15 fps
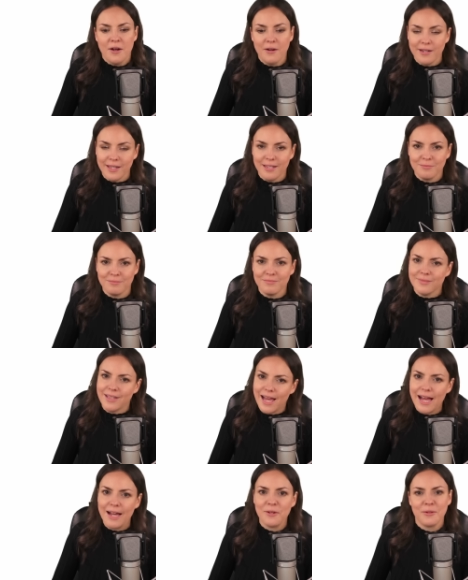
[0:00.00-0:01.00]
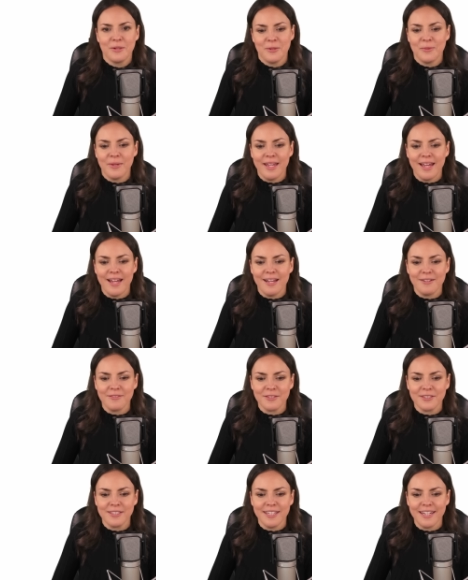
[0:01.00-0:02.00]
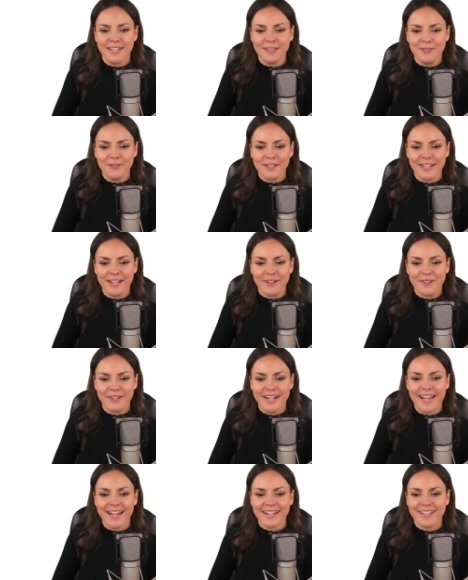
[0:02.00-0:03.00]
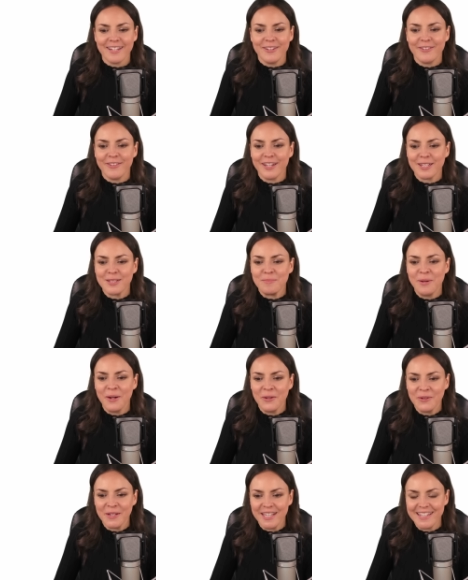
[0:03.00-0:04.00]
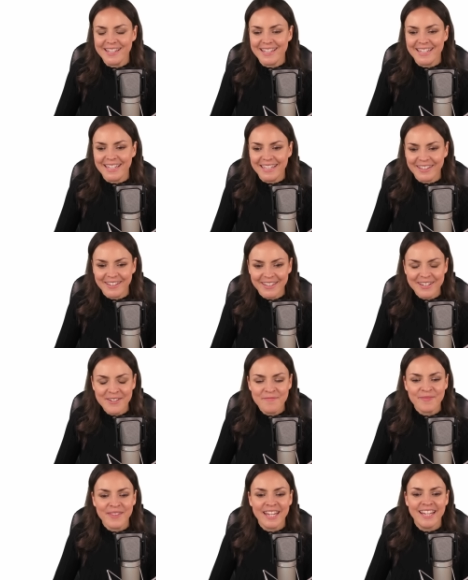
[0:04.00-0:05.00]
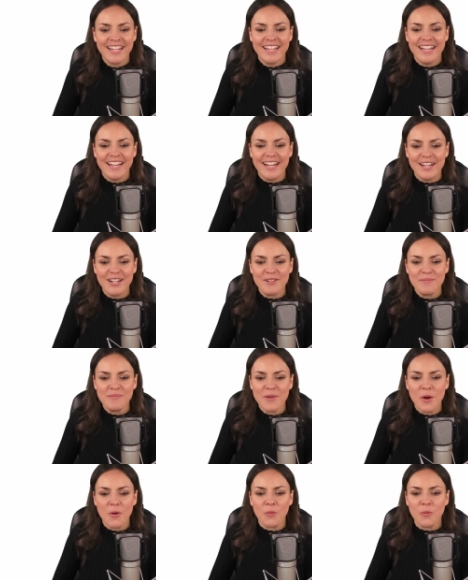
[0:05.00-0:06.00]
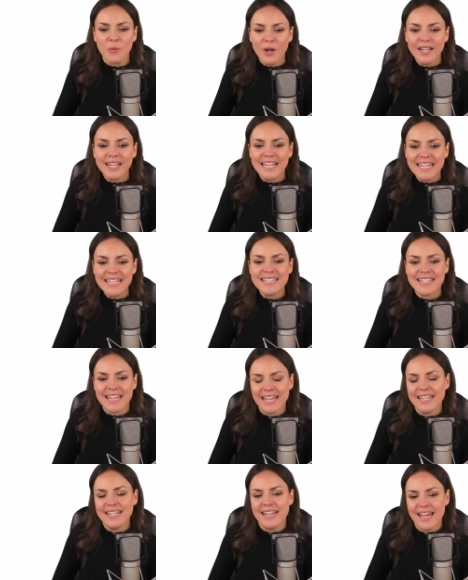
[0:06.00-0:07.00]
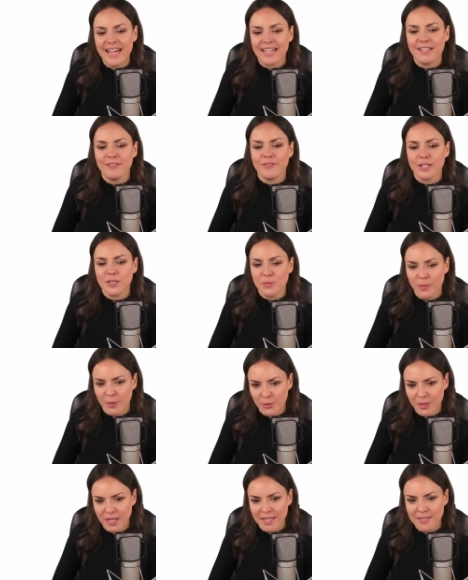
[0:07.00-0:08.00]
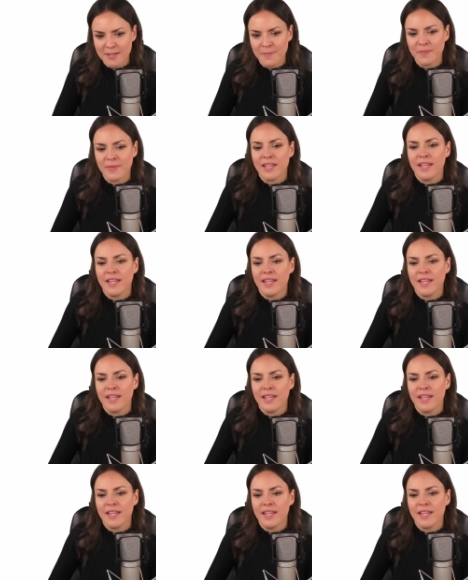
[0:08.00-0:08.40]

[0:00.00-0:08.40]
Okay, now we have to take a look at our negative exponents here. Um, what is a negative exponent?